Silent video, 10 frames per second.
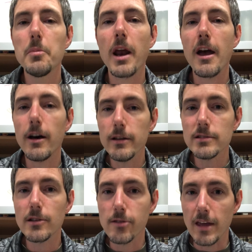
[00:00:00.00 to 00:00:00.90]
But I
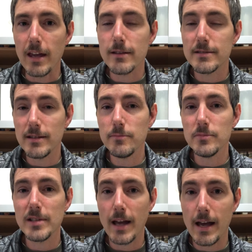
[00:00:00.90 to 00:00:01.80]
also think
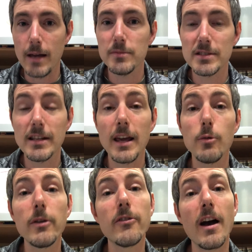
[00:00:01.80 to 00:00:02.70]
sometimes today
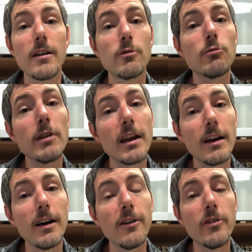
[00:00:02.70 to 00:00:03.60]
we've gotten rid
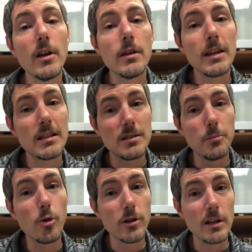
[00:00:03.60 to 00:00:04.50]
of the it's
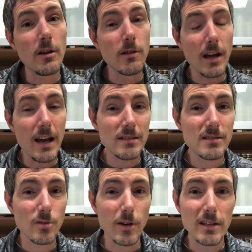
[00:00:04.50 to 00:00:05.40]
important to know God's
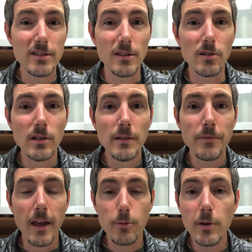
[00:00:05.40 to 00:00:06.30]
story too.
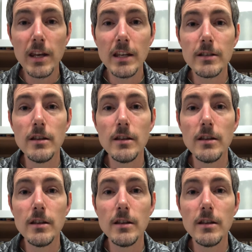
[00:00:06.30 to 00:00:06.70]
Like we need